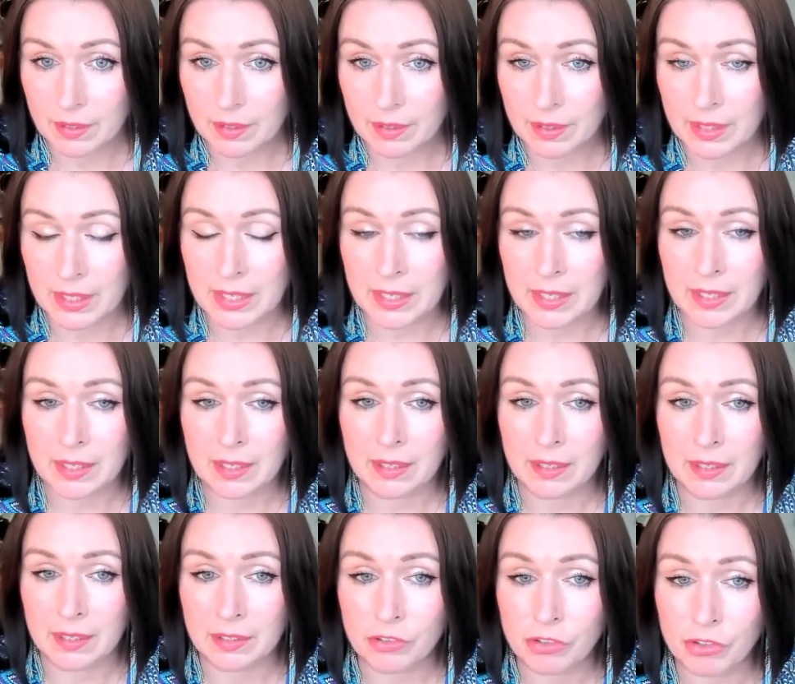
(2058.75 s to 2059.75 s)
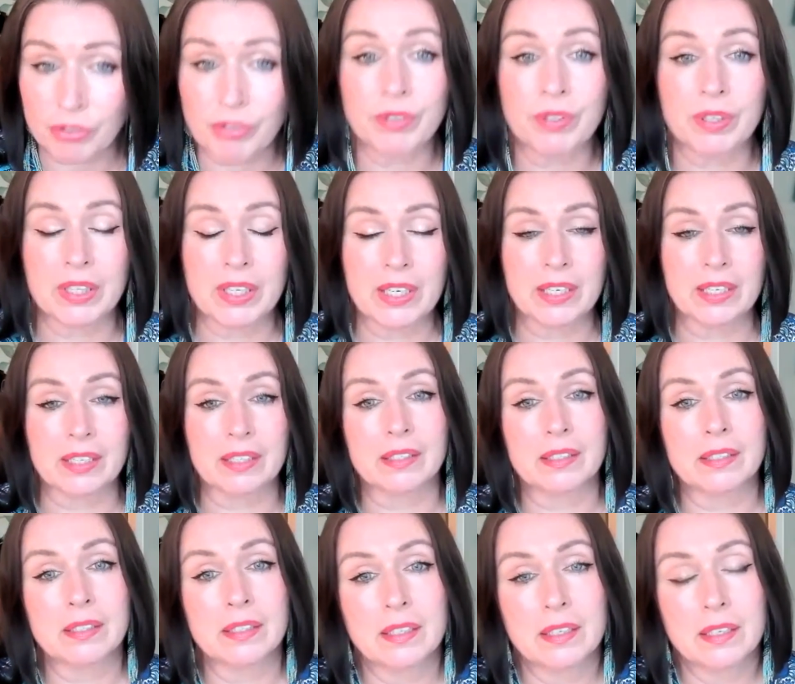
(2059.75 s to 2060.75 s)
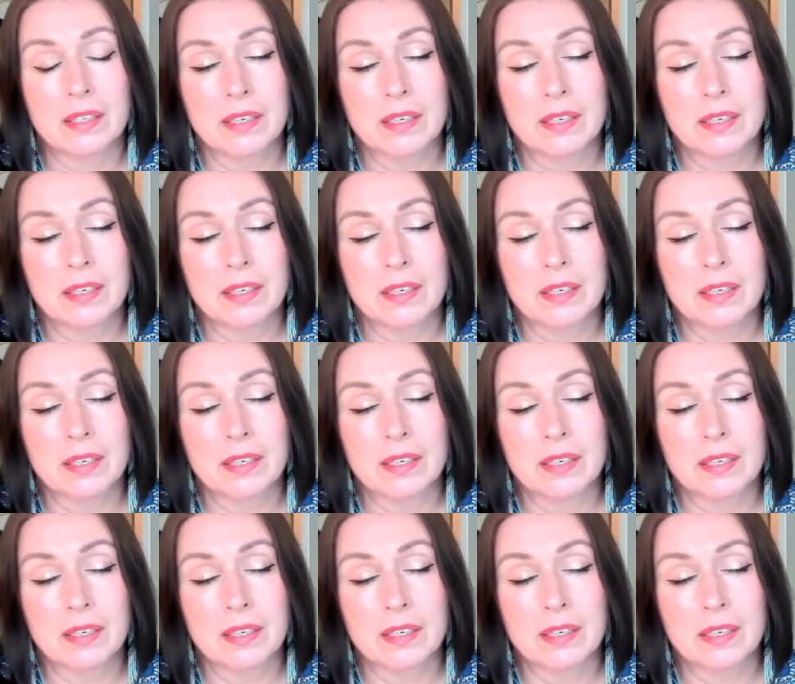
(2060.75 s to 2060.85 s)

The truth is,